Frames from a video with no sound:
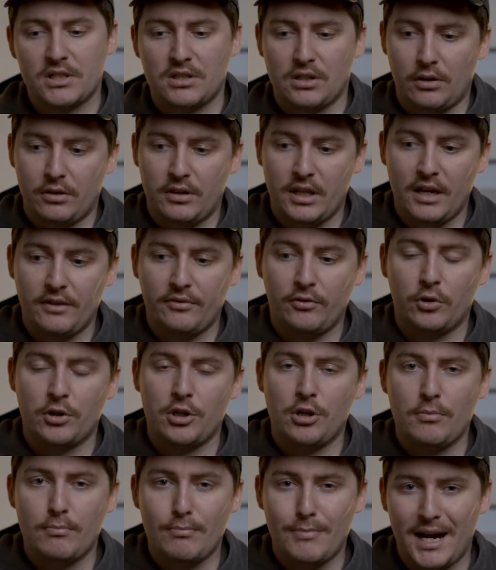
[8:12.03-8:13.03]
So therefore,
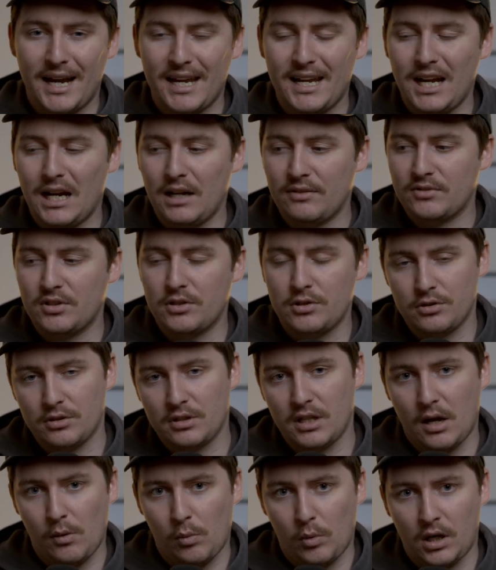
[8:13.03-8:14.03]
you may have to do
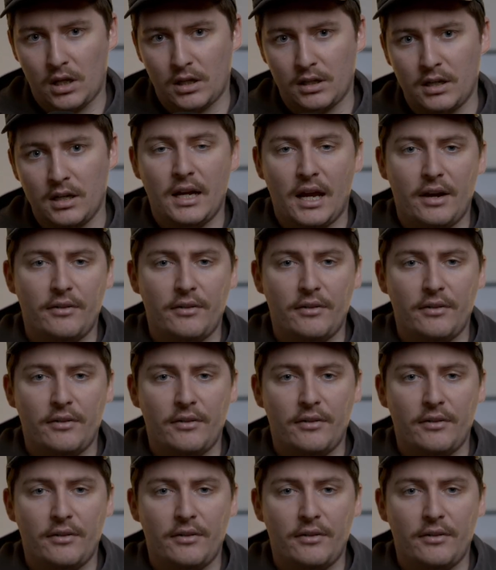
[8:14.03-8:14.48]
that one